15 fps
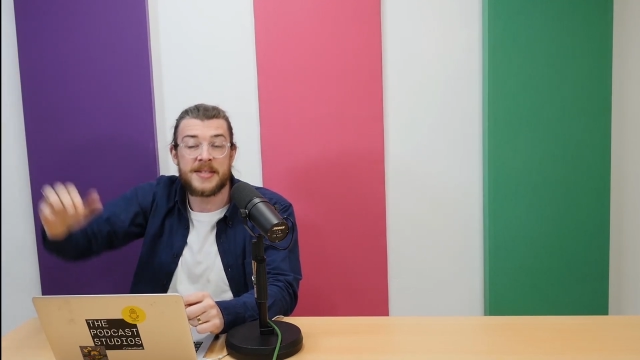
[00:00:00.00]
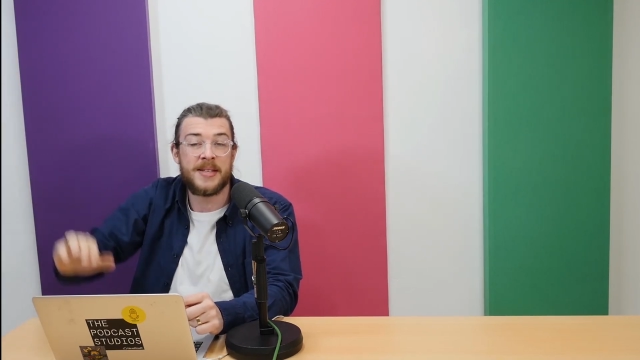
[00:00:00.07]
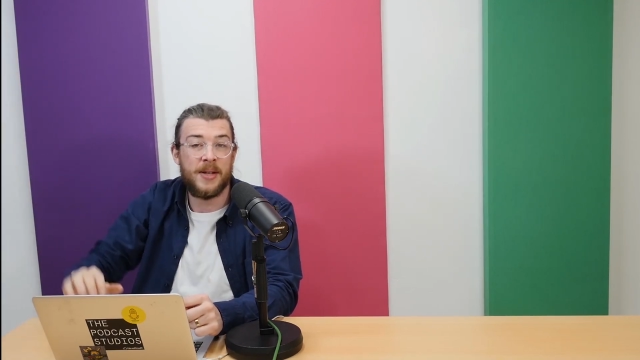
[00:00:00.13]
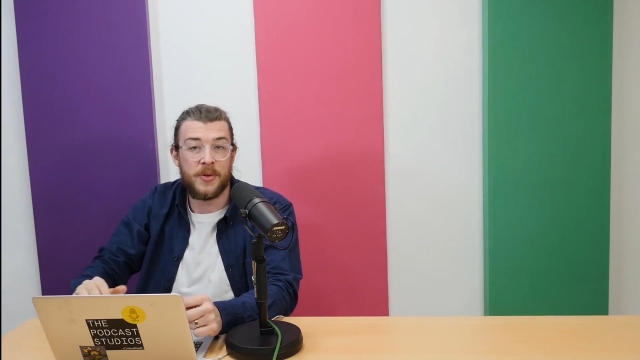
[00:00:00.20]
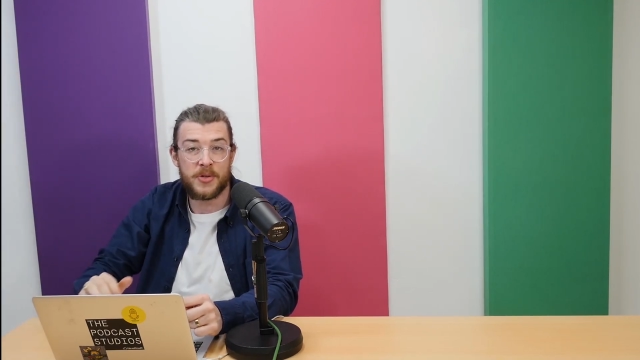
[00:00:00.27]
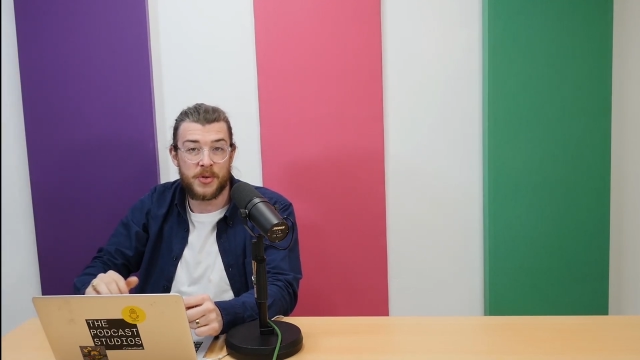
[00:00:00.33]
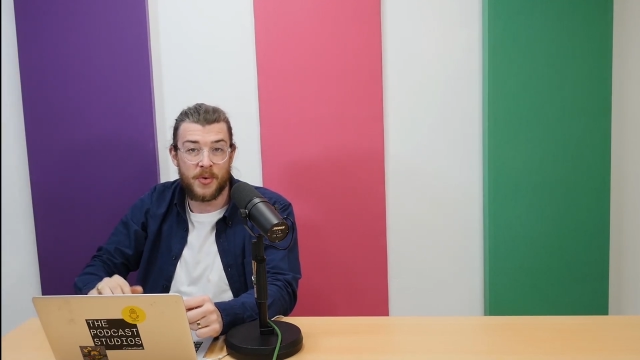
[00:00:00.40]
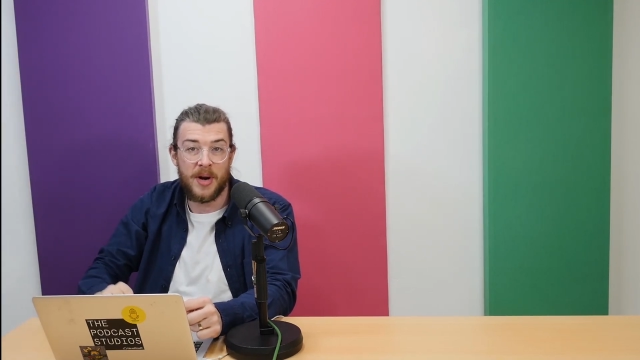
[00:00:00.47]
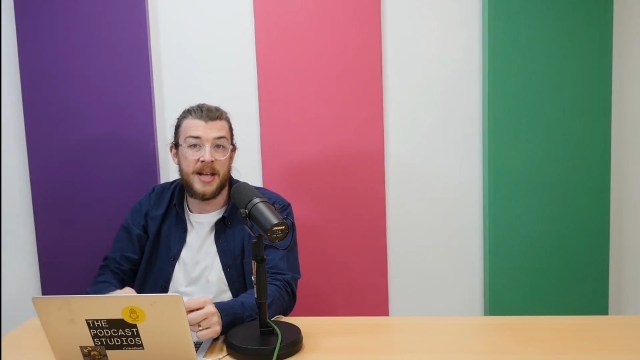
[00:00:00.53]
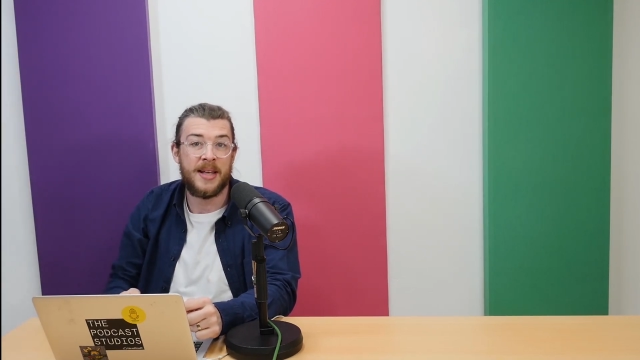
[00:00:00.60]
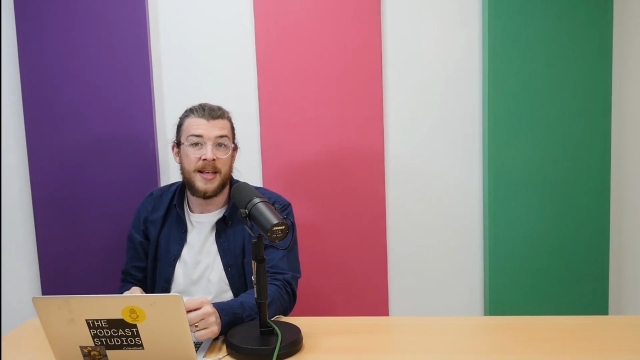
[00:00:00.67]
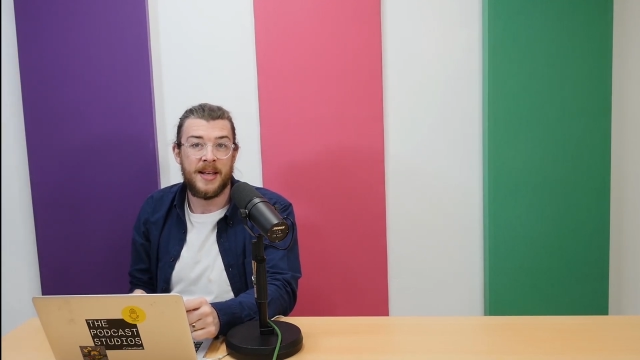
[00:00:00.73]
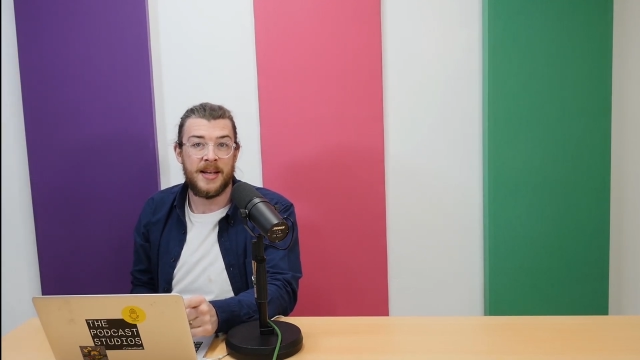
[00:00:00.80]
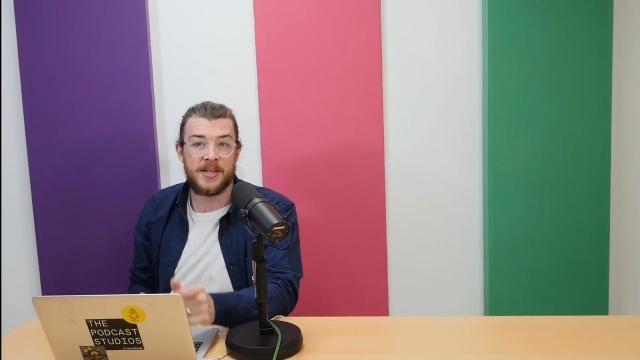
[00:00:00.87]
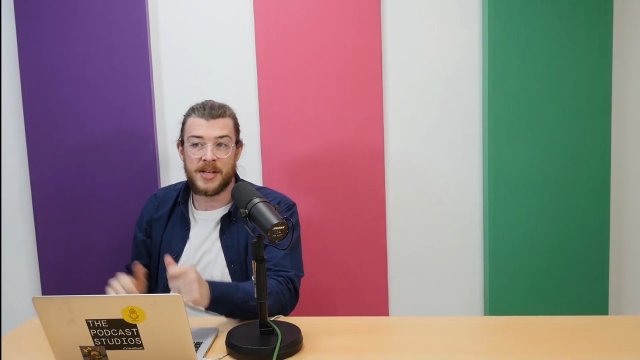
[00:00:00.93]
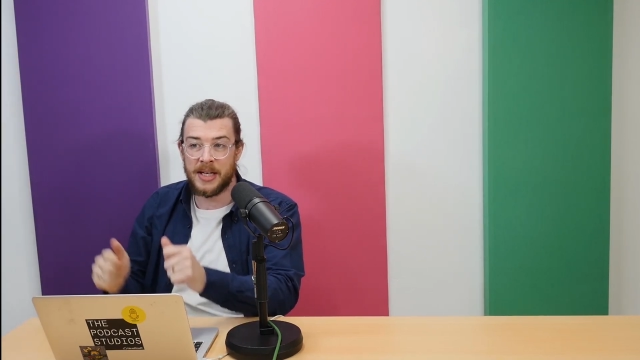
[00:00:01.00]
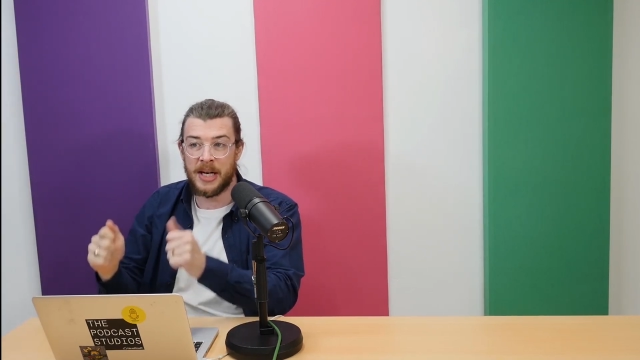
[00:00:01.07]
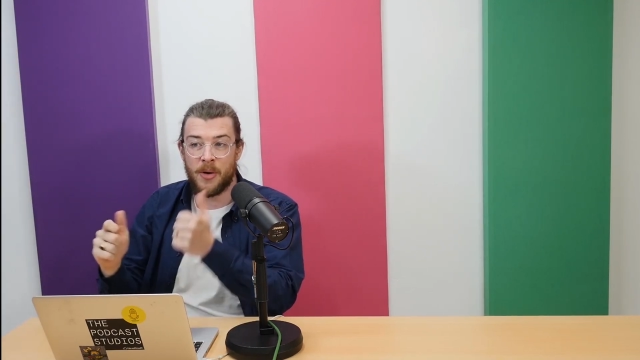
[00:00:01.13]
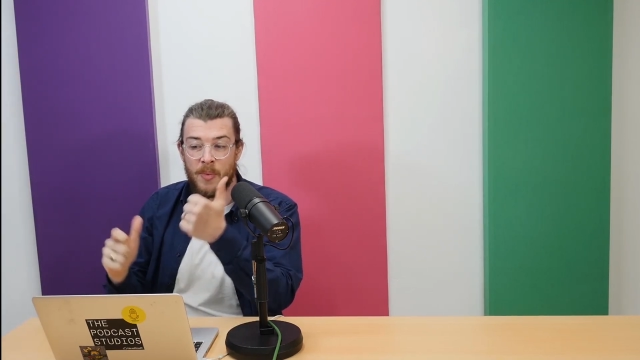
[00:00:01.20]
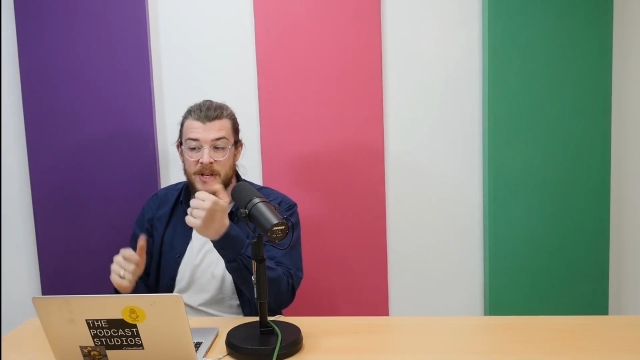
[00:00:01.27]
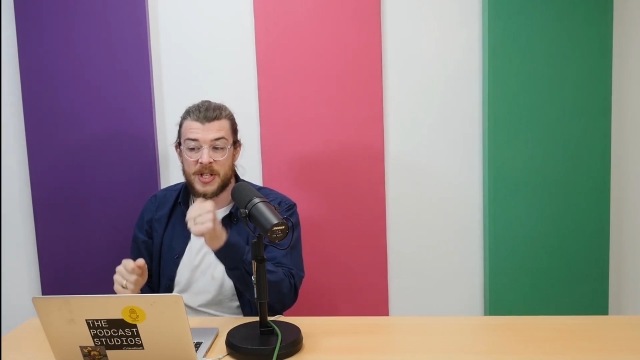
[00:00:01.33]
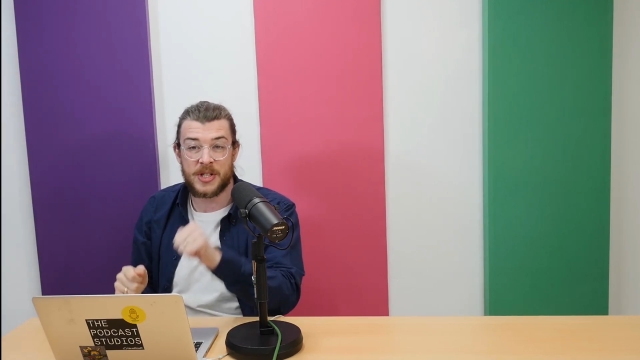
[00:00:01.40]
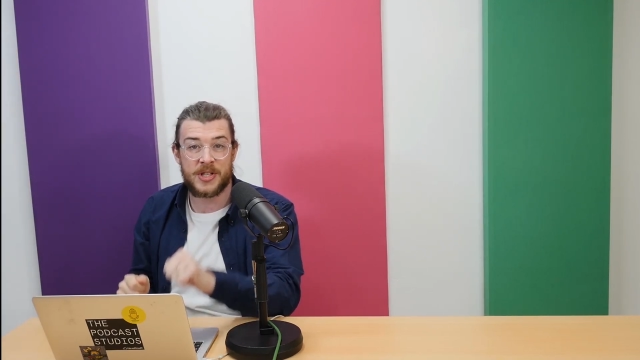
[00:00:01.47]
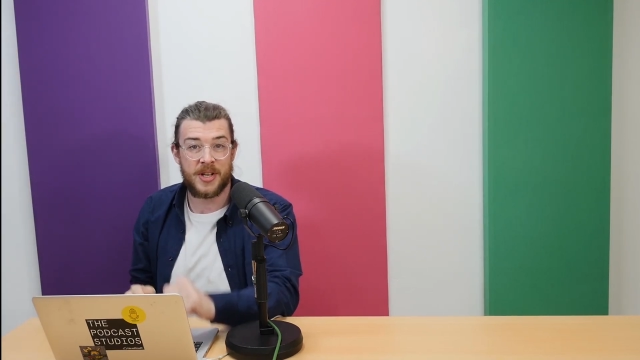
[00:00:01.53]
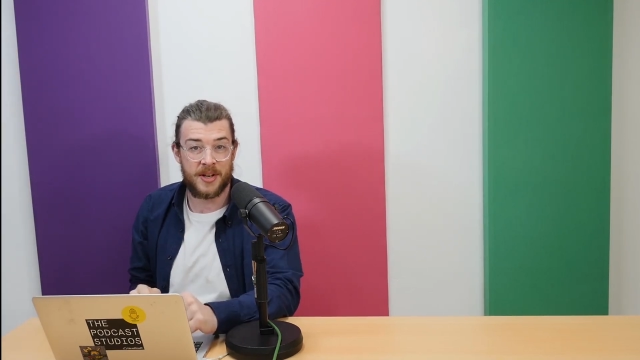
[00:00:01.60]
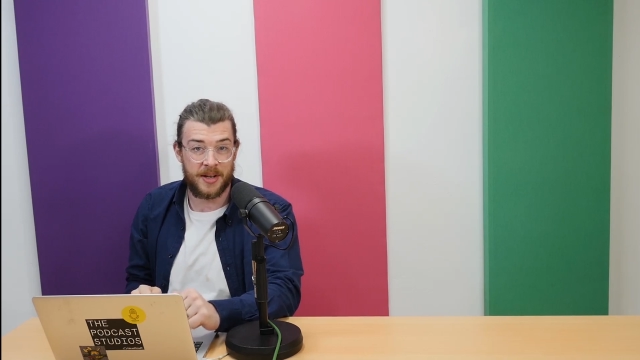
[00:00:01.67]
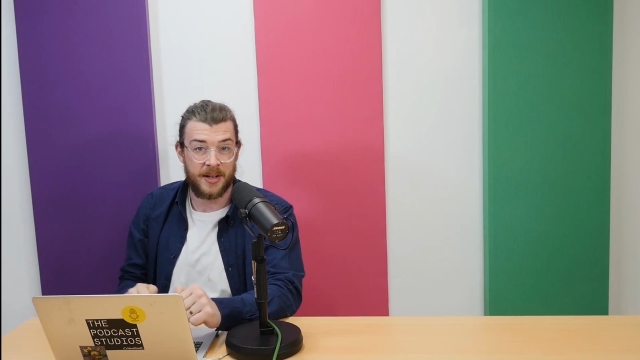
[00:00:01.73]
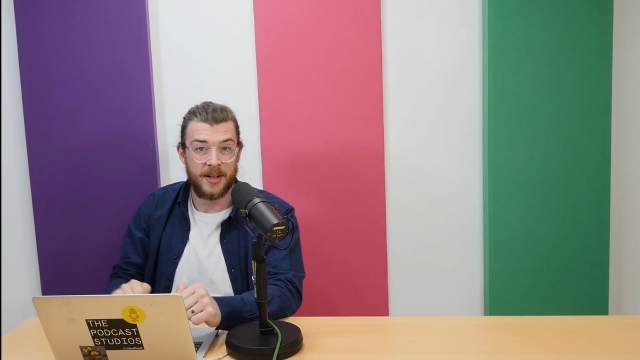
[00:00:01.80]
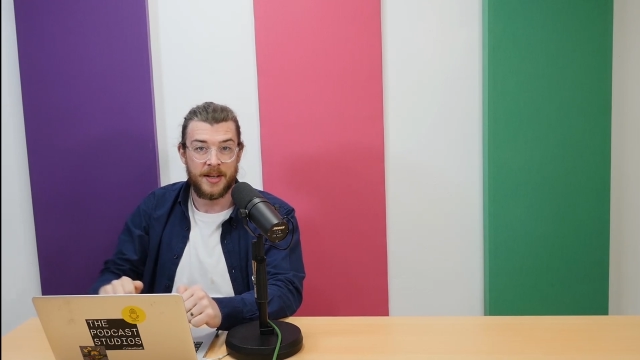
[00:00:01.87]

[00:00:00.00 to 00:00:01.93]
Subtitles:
It looks great. It's got little widgets on it.